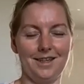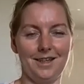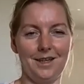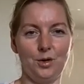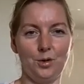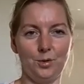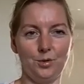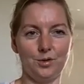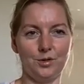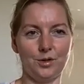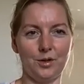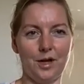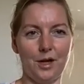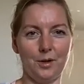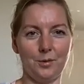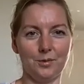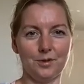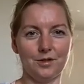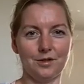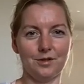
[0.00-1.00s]
It also
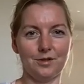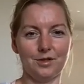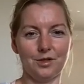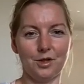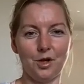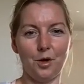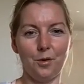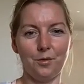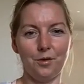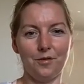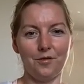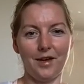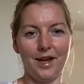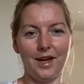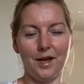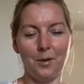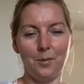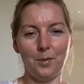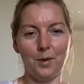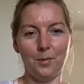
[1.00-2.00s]
helps us to
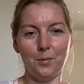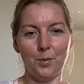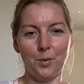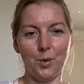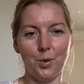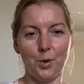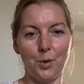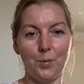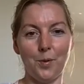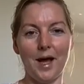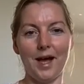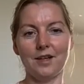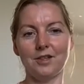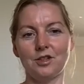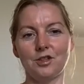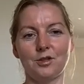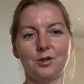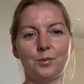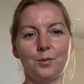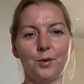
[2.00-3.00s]
cultivate a bit more
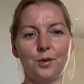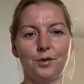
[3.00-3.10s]
compassion,